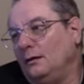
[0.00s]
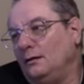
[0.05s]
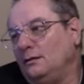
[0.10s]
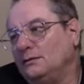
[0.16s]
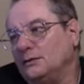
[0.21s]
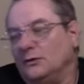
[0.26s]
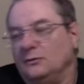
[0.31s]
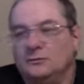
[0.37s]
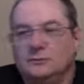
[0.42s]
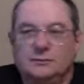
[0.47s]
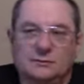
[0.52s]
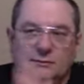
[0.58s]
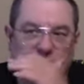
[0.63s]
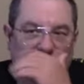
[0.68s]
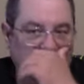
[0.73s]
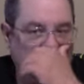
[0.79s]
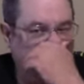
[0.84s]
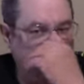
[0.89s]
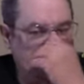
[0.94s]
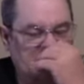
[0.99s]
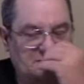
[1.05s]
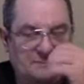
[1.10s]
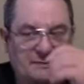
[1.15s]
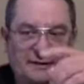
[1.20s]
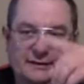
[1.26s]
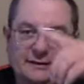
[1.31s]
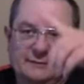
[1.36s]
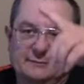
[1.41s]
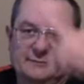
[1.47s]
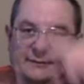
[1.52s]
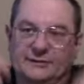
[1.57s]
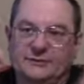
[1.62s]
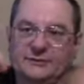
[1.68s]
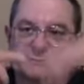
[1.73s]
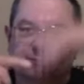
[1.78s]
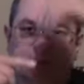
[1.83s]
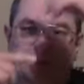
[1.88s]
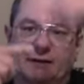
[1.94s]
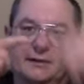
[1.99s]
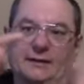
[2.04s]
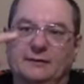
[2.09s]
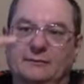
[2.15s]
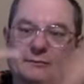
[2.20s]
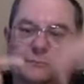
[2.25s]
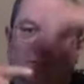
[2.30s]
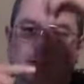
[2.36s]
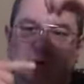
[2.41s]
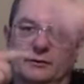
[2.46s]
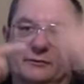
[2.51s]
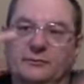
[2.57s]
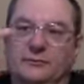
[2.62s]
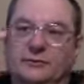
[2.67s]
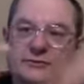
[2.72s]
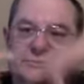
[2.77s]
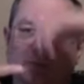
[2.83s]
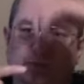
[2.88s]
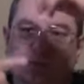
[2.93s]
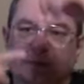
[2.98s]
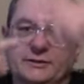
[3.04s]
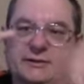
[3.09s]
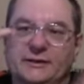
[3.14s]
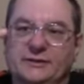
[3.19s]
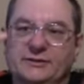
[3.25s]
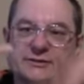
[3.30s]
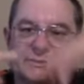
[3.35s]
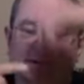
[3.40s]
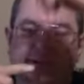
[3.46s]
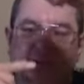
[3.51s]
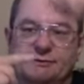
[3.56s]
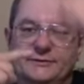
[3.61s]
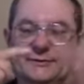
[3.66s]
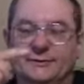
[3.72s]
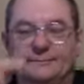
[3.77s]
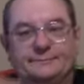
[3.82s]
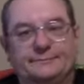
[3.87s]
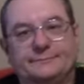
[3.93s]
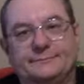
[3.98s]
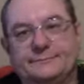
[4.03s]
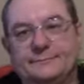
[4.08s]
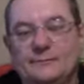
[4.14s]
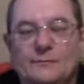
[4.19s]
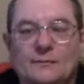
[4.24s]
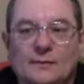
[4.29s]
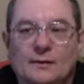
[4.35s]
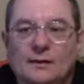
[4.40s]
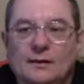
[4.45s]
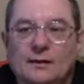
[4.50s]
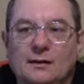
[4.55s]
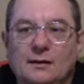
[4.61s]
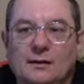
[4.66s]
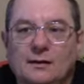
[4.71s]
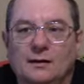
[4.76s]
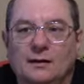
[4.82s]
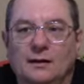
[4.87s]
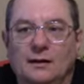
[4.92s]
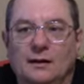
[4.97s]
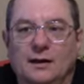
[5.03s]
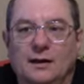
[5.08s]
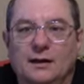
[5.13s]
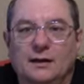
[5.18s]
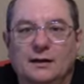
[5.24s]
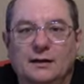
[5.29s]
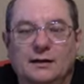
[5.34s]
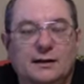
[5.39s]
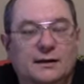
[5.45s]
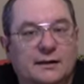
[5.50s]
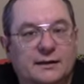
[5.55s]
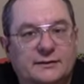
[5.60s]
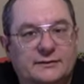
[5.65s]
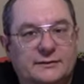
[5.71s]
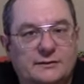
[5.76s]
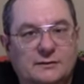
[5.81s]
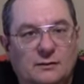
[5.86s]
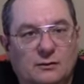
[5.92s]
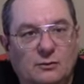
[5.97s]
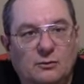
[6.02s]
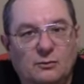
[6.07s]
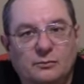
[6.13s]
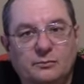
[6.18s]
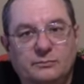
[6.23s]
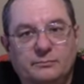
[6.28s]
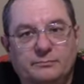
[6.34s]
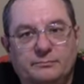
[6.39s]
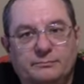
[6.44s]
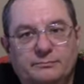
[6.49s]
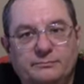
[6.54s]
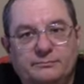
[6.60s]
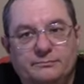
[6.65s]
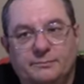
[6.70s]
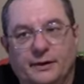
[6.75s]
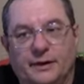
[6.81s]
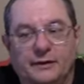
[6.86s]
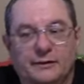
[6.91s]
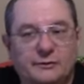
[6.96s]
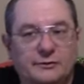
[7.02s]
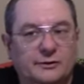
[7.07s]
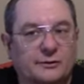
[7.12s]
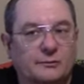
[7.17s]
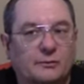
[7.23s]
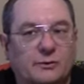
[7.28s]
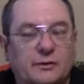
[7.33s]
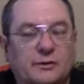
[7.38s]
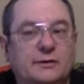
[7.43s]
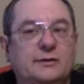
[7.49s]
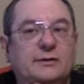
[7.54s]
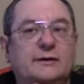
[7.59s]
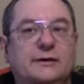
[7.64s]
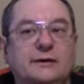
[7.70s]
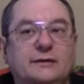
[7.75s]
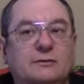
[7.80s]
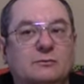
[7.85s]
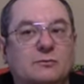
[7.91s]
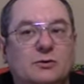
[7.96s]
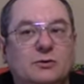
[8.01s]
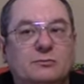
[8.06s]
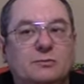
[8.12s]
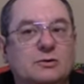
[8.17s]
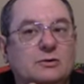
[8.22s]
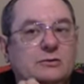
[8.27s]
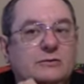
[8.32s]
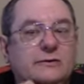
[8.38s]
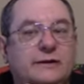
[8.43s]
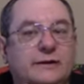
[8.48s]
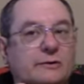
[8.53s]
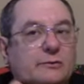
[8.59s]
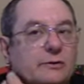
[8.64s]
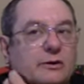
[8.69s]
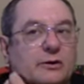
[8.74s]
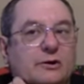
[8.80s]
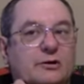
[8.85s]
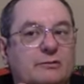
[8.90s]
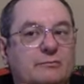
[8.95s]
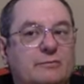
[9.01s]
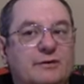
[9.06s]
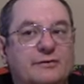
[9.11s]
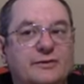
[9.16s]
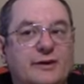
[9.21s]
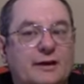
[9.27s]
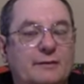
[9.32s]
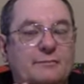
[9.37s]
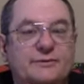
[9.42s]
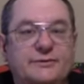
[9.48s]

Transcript: So you got it spinning. It's spinning at whatever its orientation is, and it gets in the whole pattern that where it doesn't want to move anywhere but that